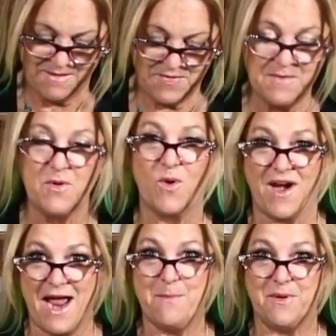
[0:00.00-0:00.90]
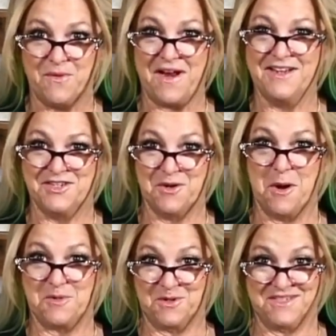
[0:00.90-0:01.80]
people were happy when I showed
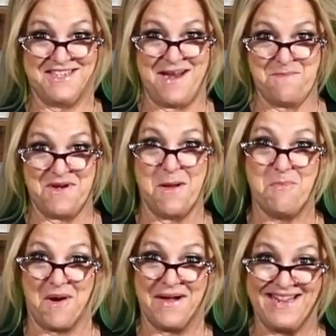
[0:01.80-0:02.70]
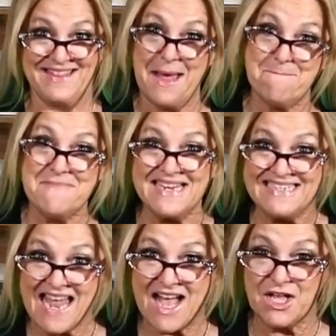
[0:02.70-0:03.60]
up to a Stampin' Up party, let me
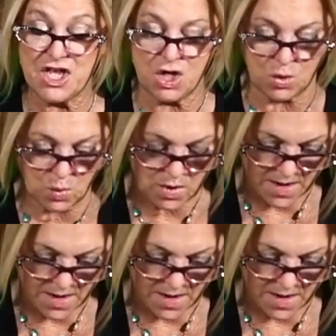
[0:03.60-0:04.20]
tell you.